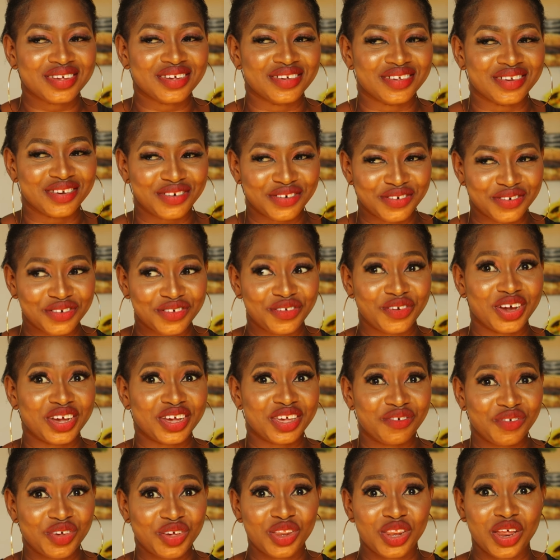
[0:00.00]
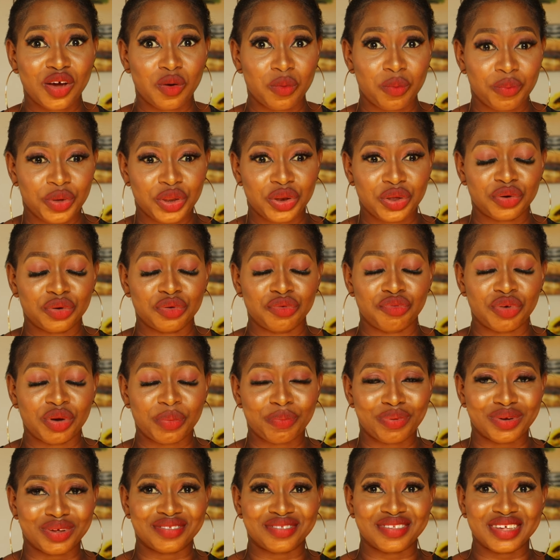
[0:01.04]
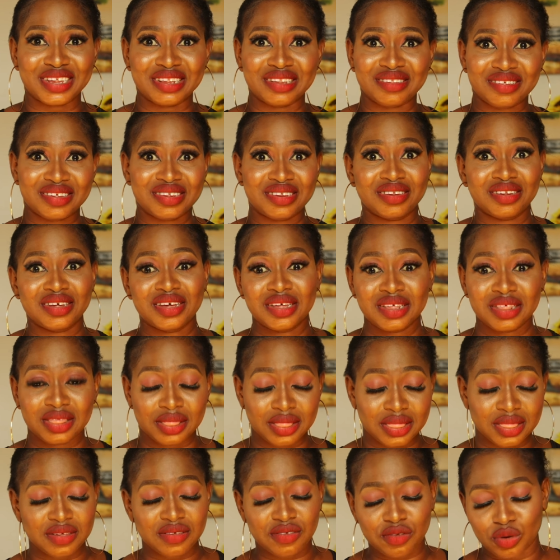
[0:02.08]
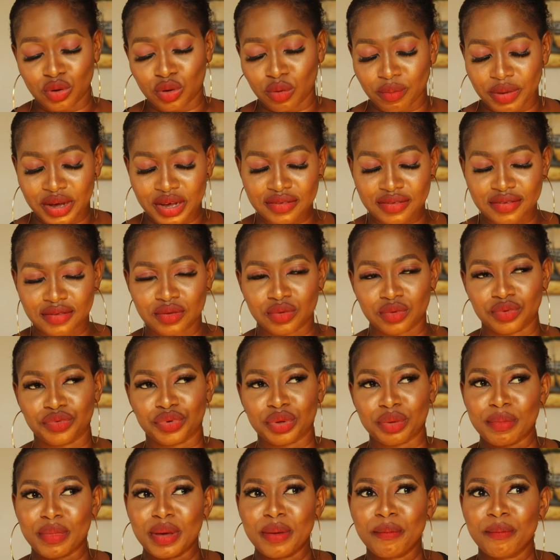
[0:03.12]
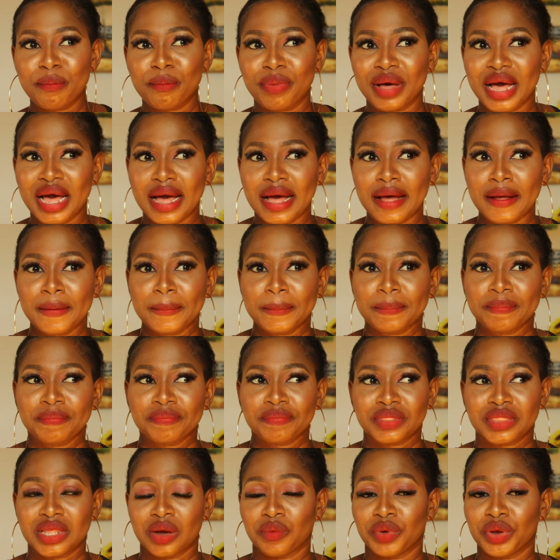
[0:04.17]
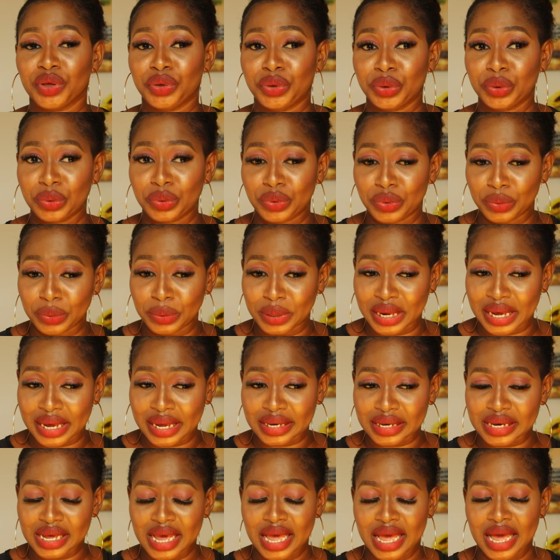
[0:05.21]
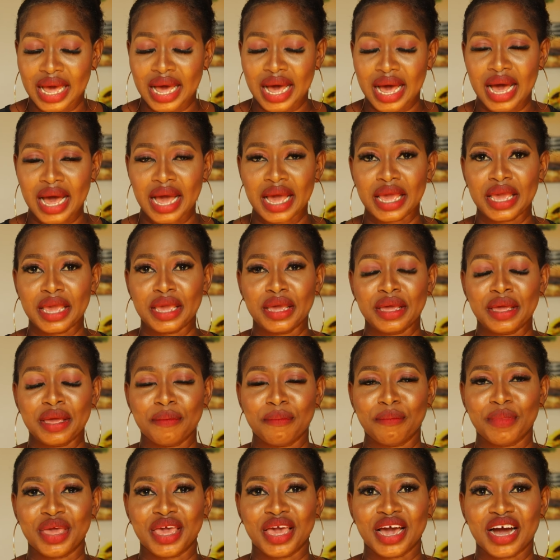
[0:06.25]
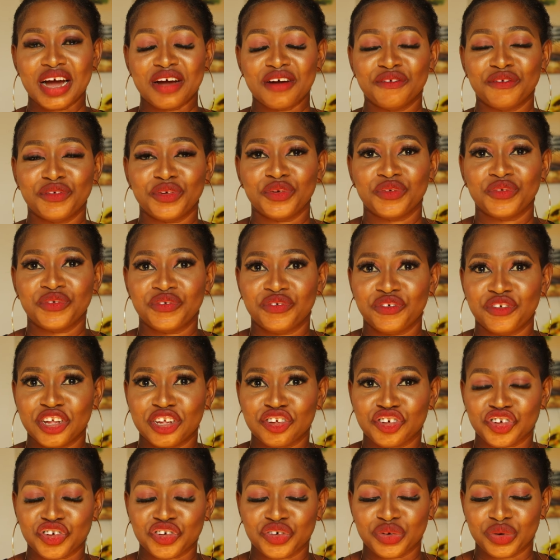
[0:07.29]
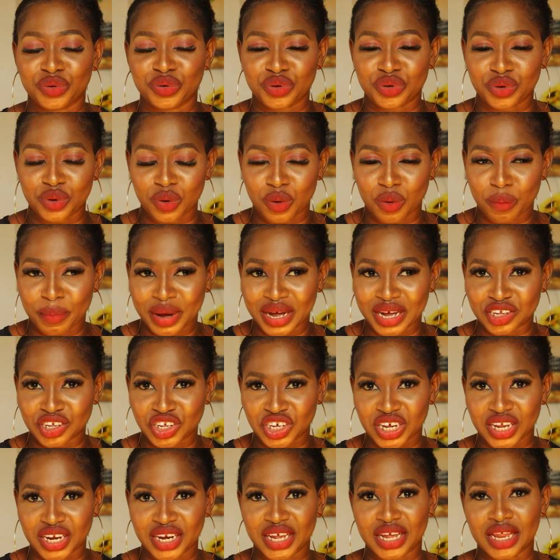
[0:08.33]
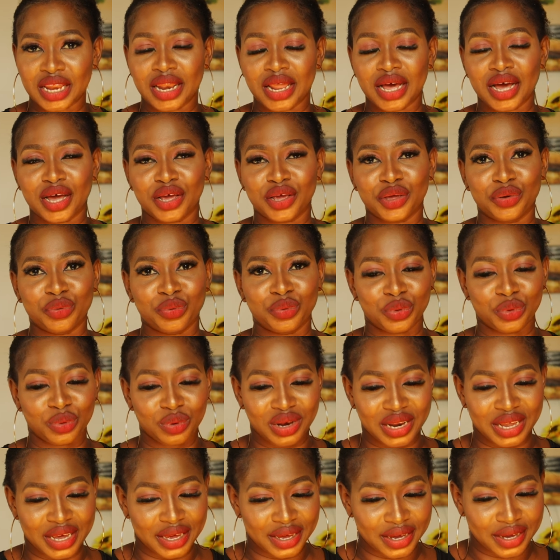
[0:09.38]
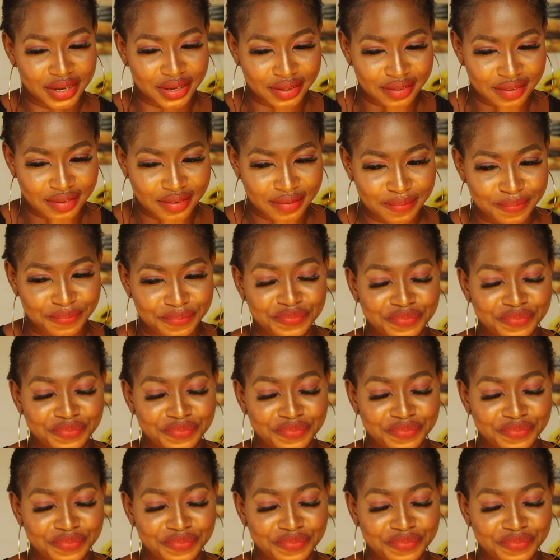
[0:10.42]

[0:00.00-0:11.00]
You know, you are giving that opinion representing this number. So remember that when you do that, I may have you featured on my channel and you will not like it.